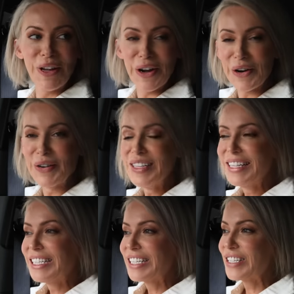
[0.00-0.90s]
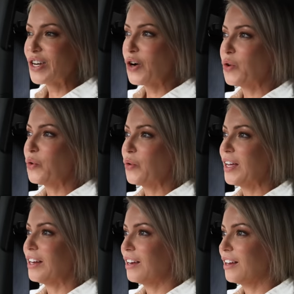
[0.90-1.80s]
you know so
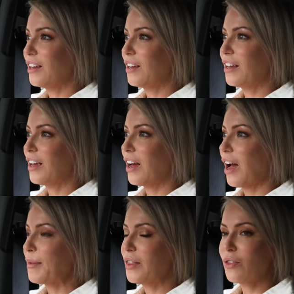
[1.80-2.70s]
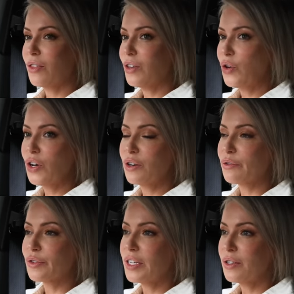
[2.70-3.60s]
when i mean you couldn't
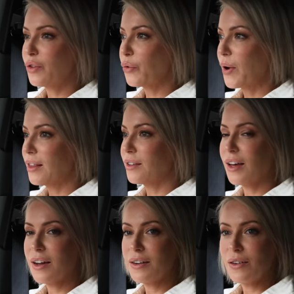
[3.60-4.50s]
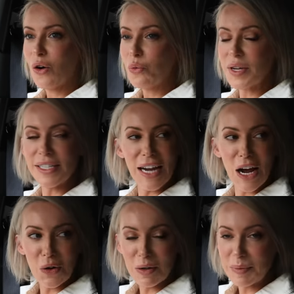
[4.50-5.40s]
have written the way that that all went
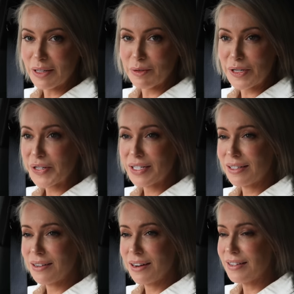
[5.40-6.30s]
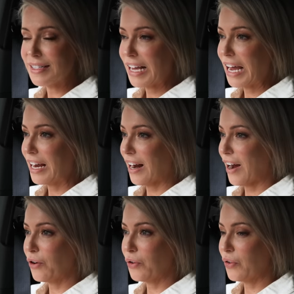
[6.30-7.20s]
down i mean it was just insane
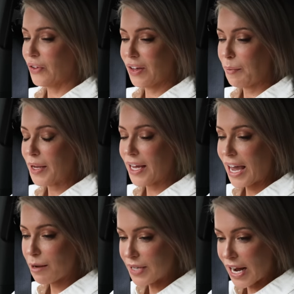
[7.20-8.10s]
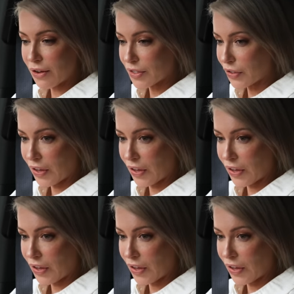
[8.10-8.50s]
how I mean, it came down to